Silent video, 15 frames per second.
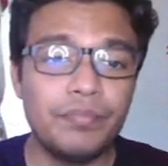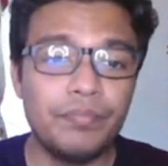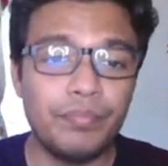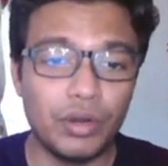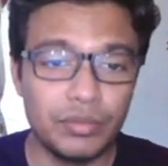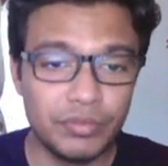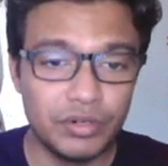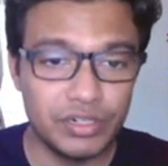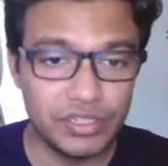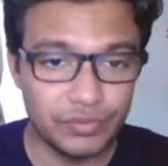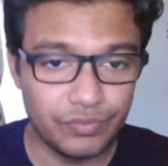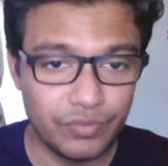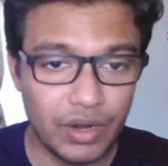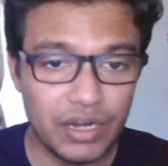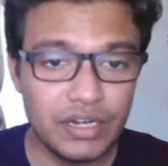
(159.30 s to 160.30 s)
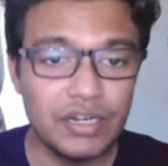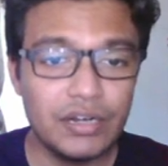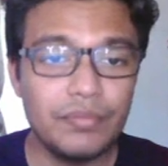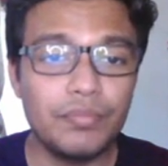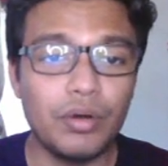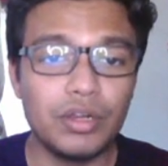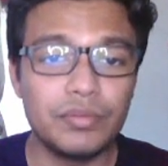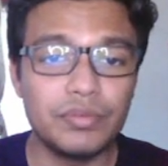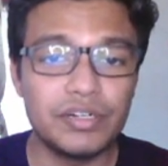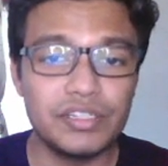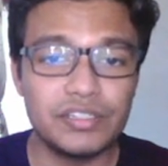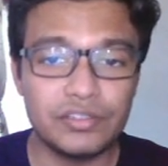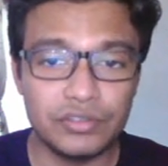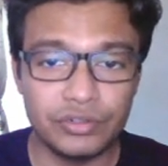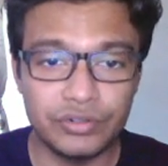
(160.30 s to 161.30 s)
polymerase 1,
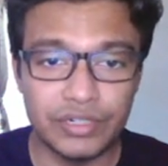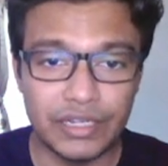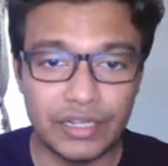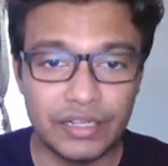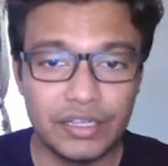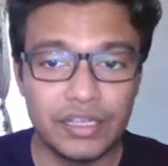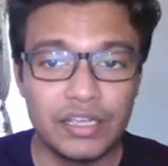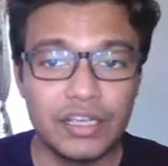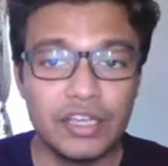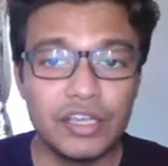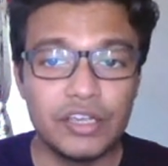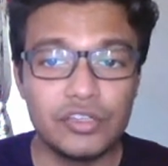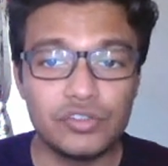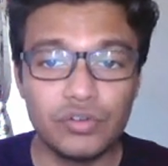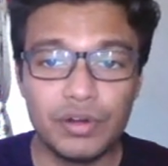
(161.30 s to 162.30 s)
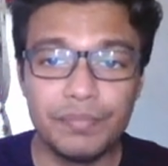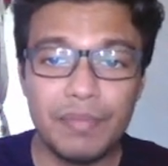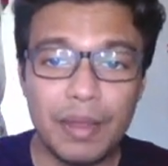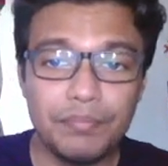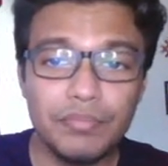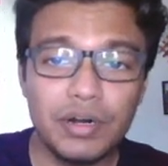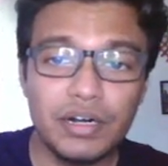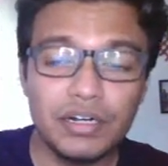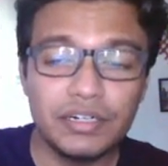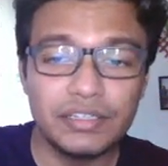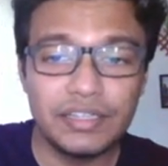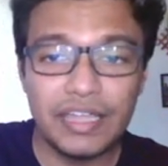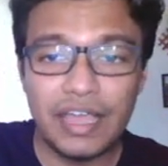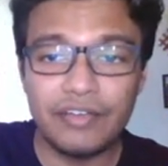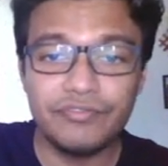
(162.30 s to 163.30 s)
polymerase 3. So remember,
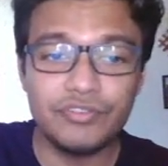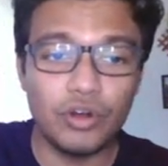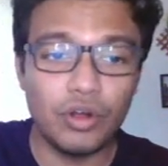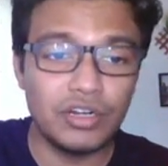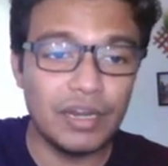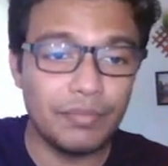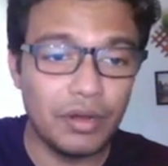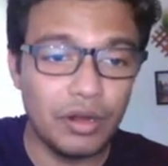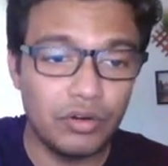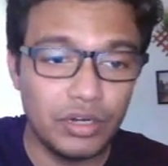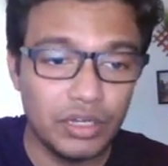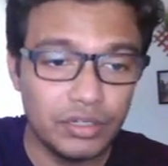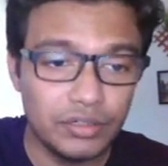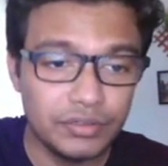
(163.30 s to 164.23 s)
they have talked about